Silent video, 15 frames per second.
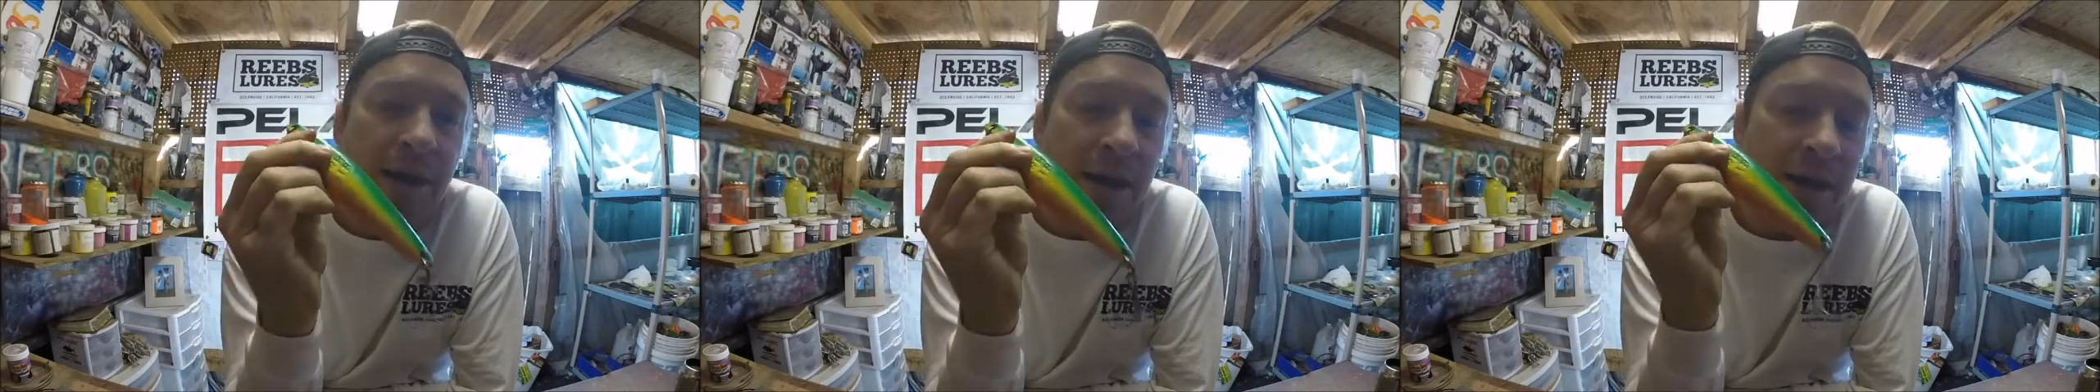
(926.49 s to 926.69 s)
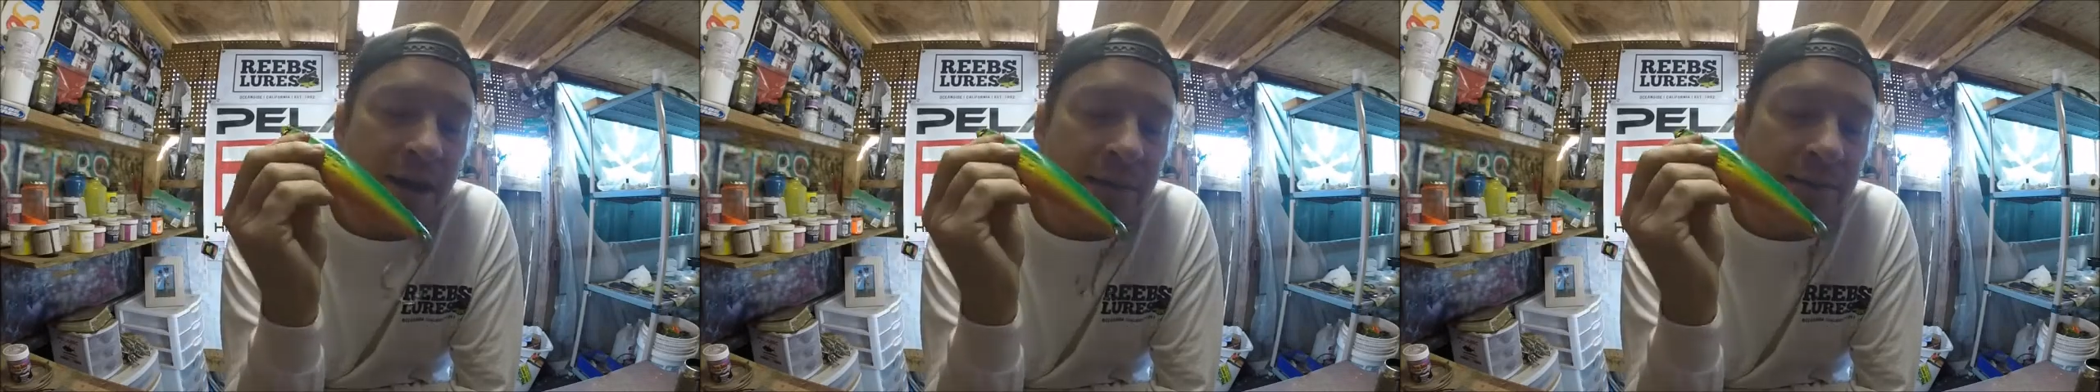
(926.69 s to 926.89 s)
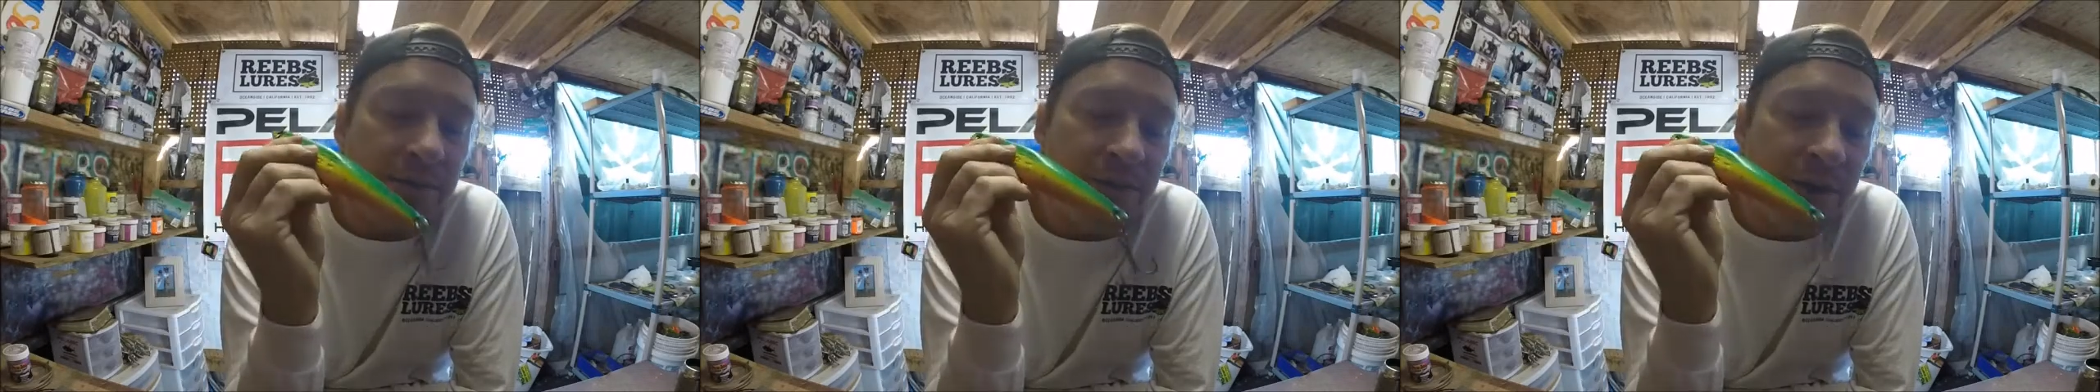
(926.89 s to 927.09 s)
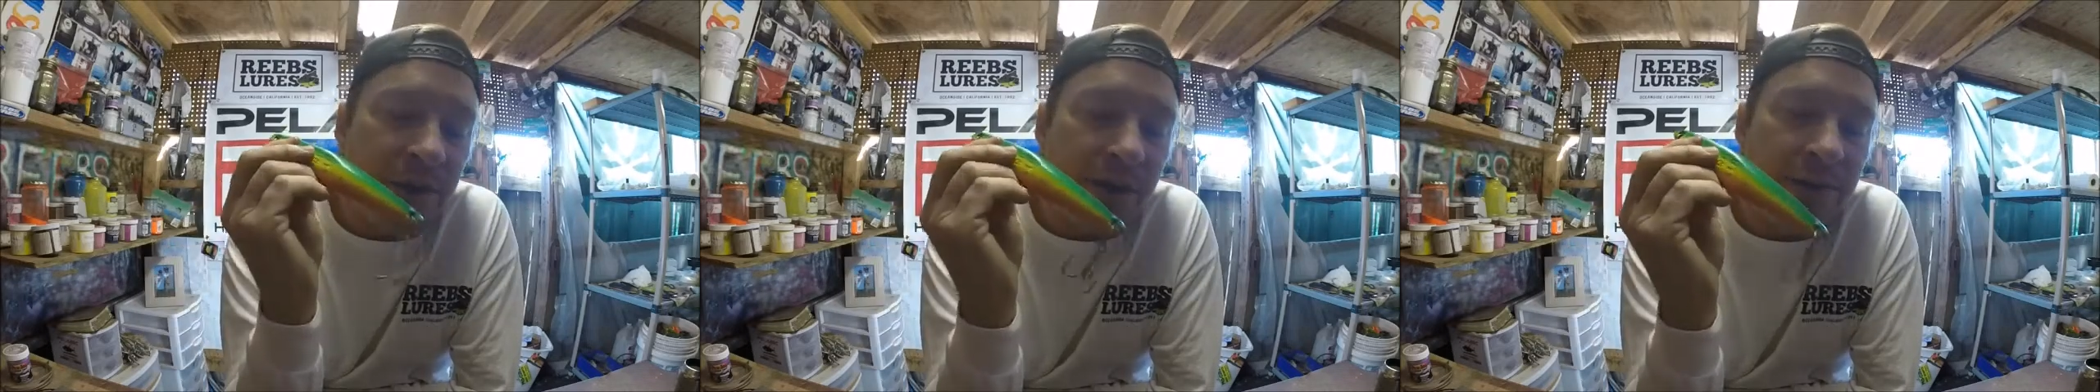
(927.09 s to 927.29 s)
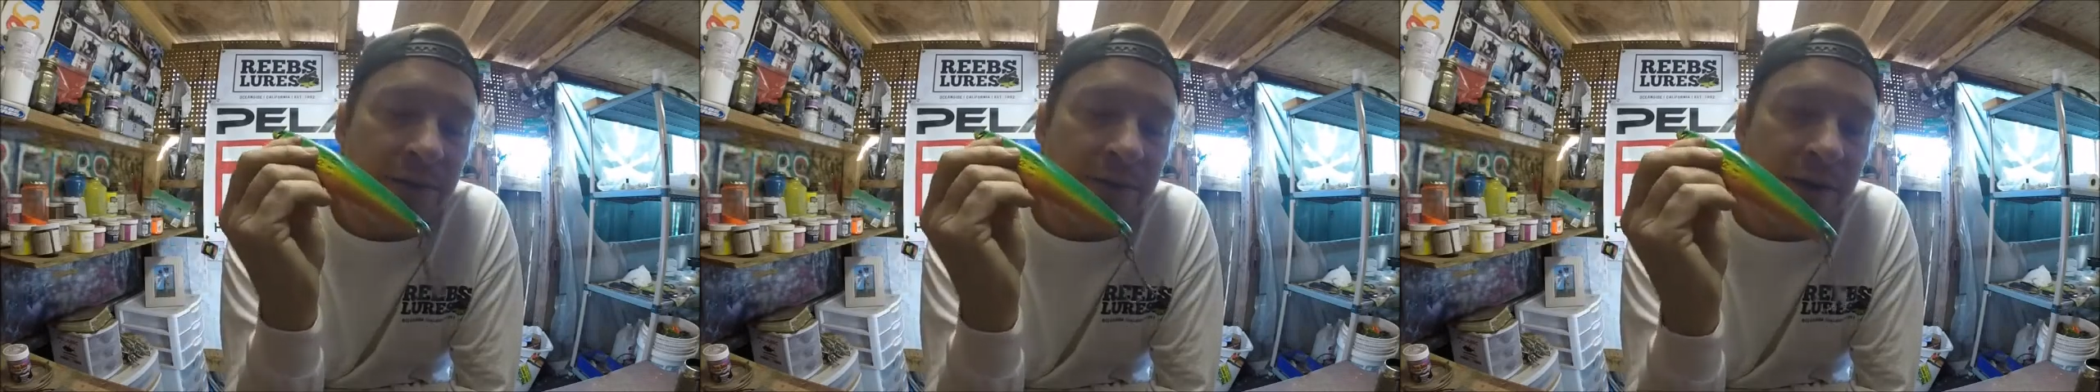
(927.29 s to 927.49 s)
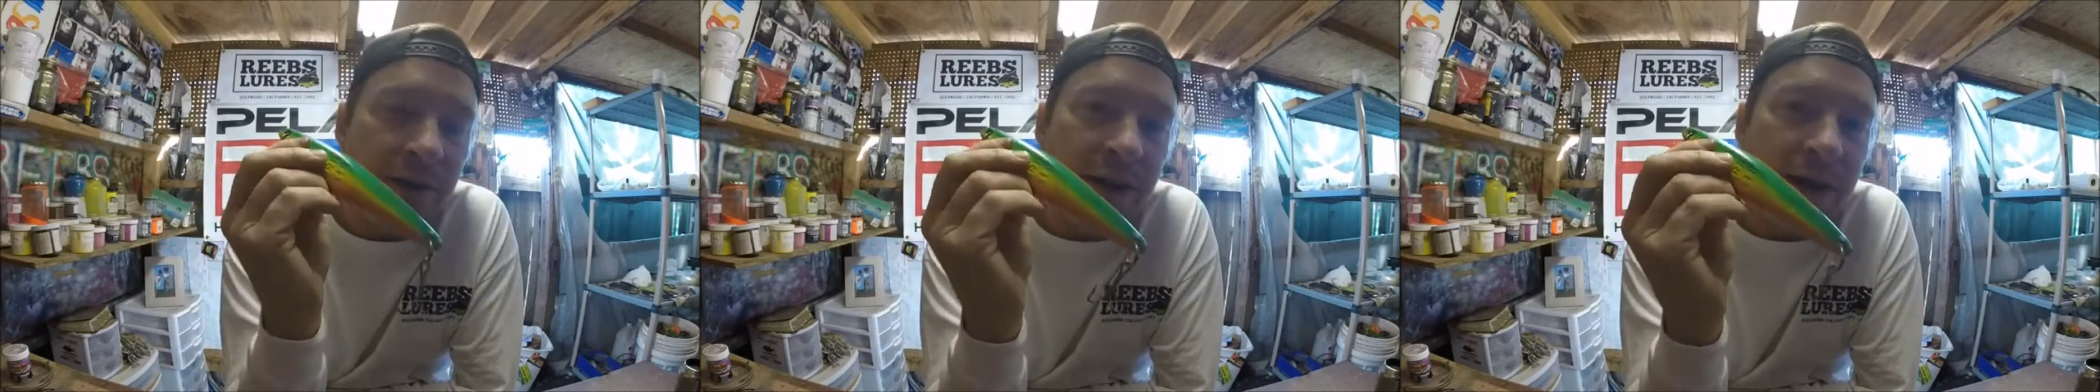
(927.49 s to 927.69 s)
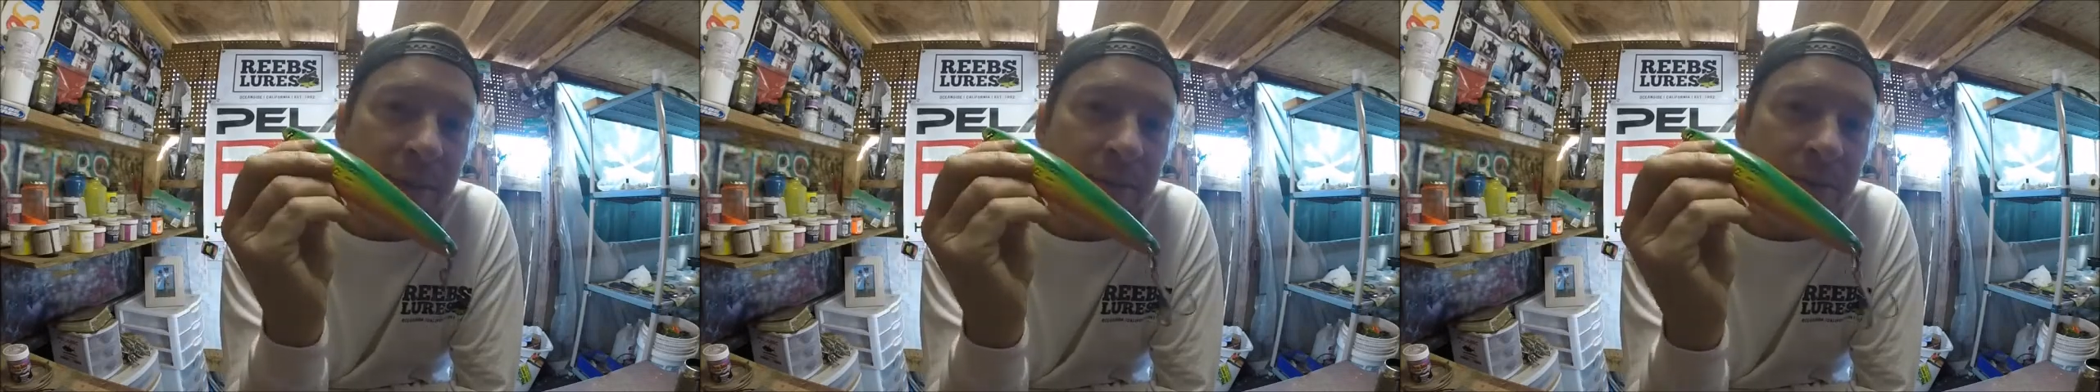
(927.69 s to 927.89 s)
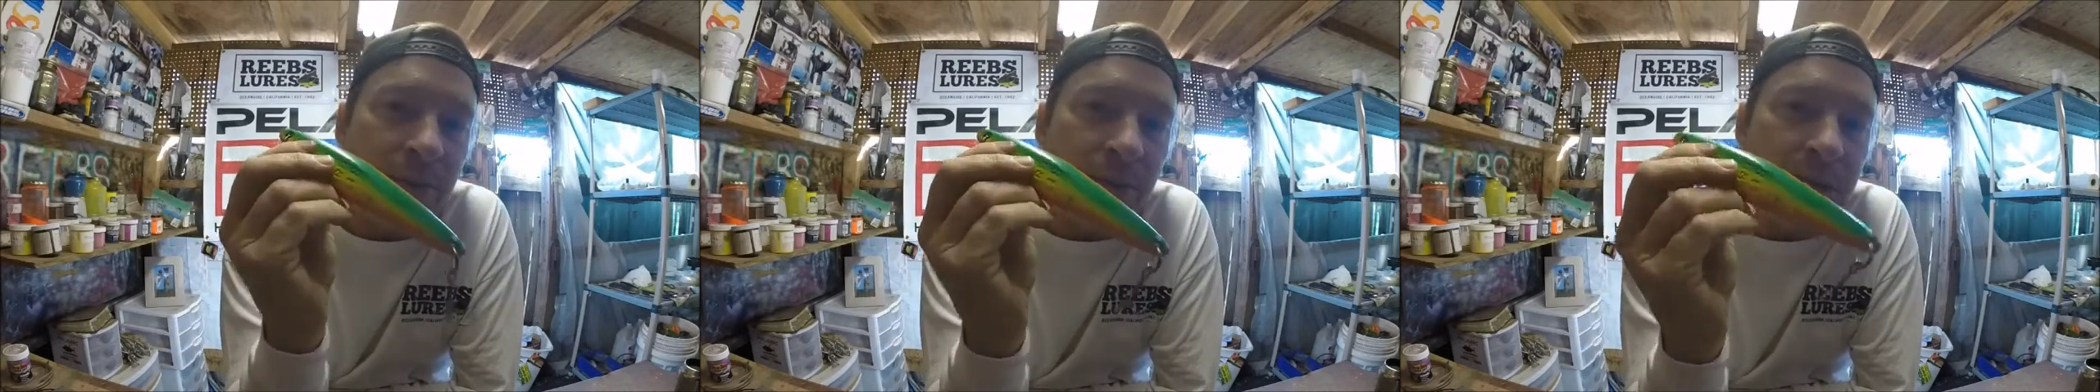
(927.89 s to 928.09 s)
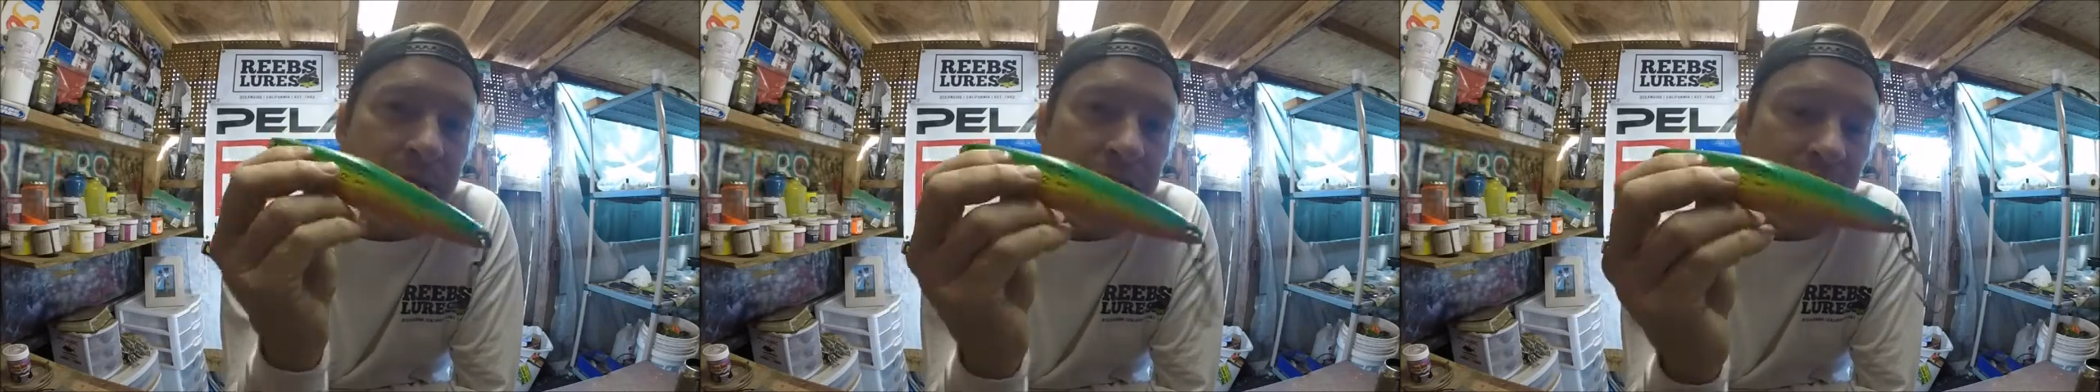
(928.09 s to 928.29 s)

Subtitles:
that I'm very, very happy with the way it